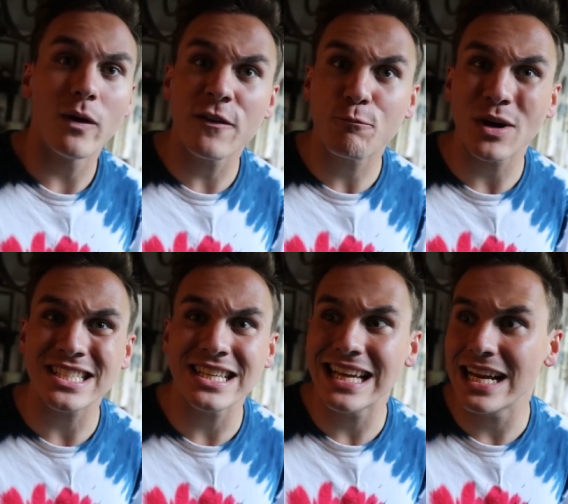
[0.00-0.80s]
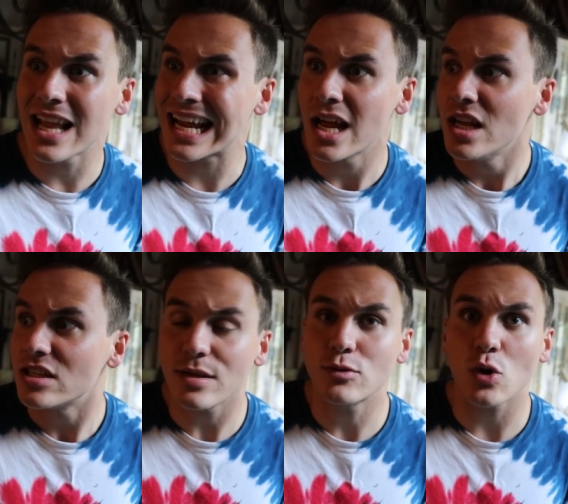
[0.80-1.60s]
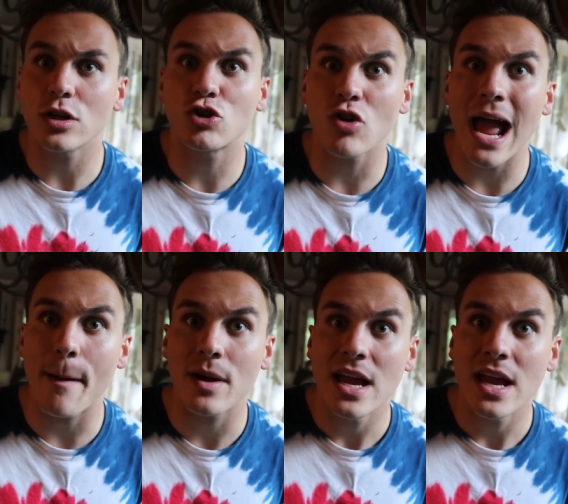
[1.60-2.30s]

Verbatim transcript: What if Preston laid like some sort of trap